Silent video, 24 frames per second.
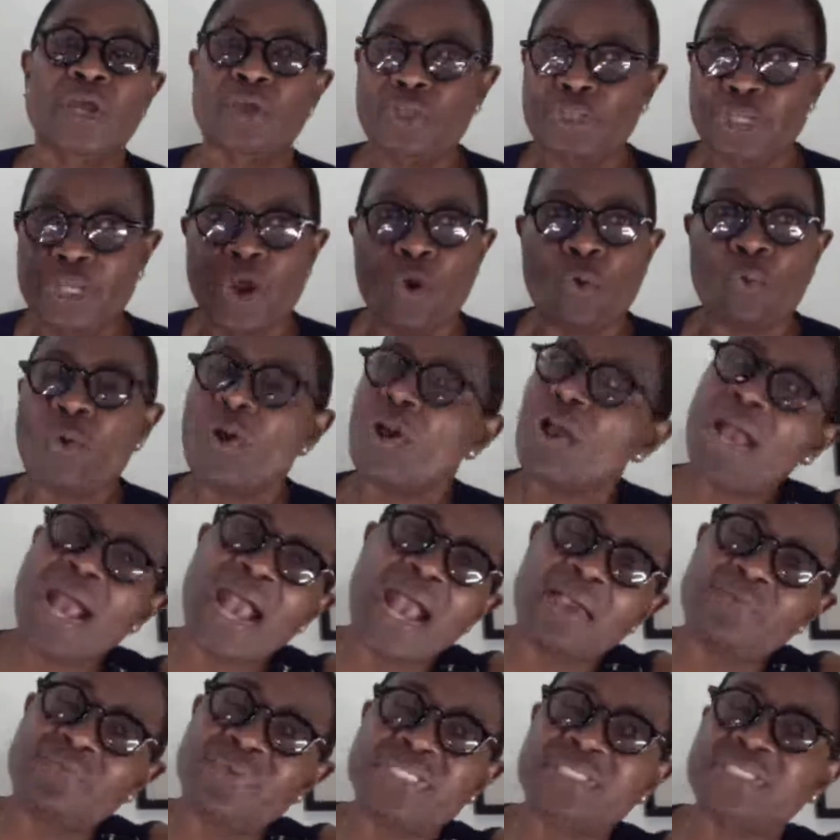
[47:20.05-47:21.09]
No,
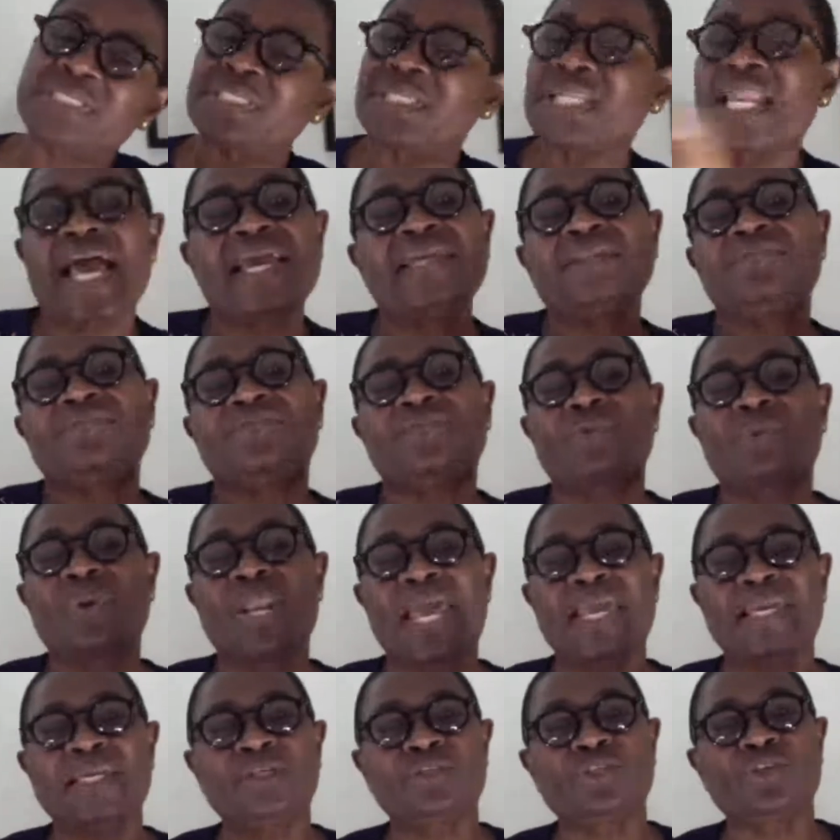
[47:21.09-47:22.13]
I will slide through
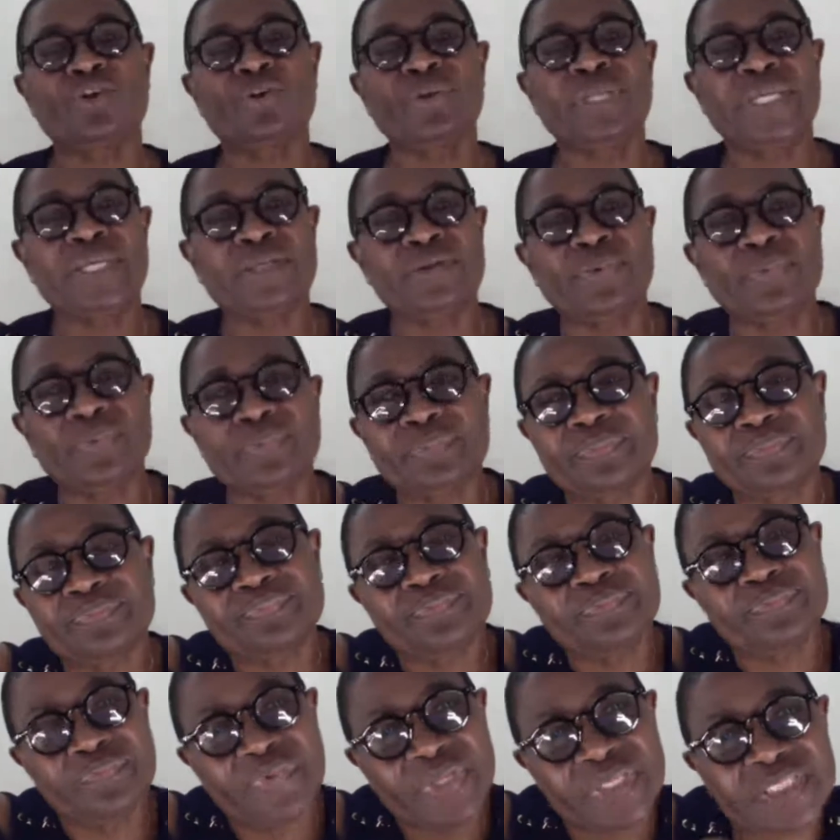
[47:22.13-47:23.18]
like a tornado.
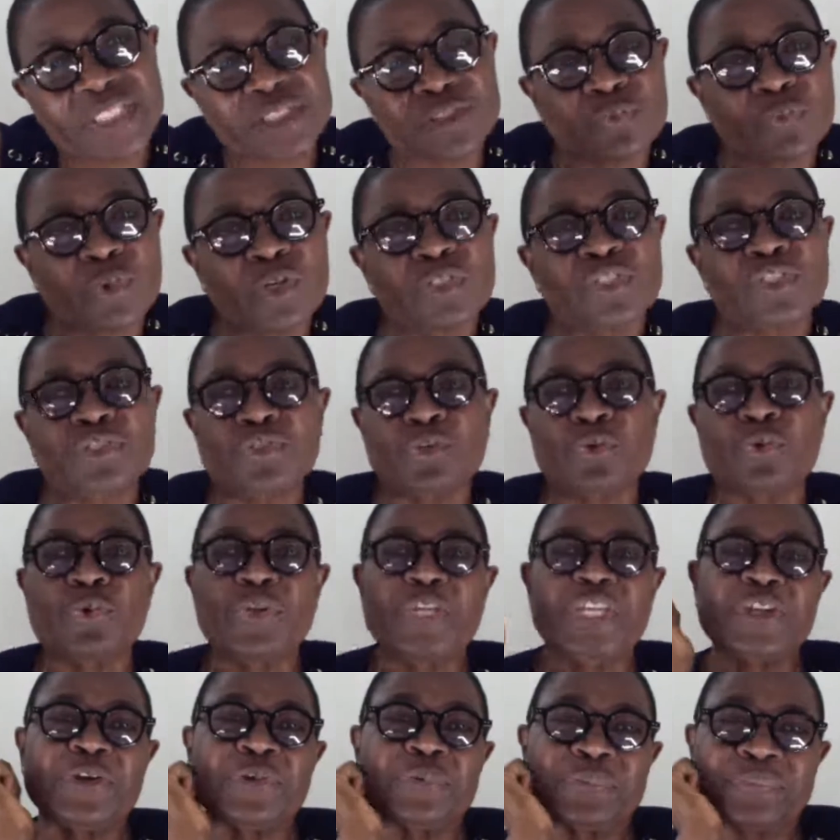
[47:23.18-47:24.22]
This is what is
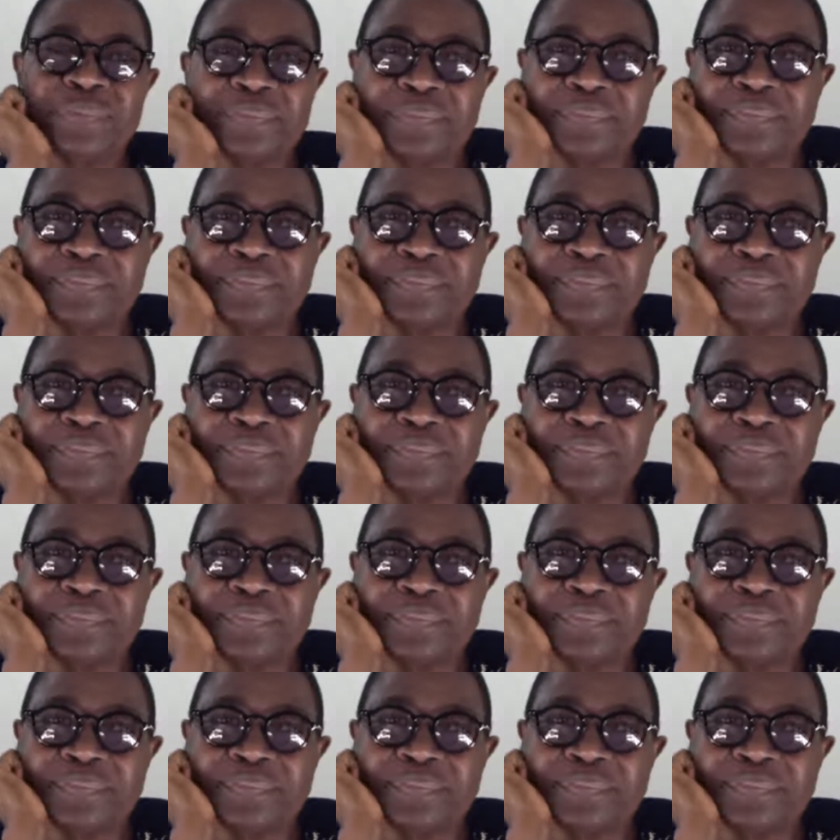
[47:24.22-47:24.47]
going on.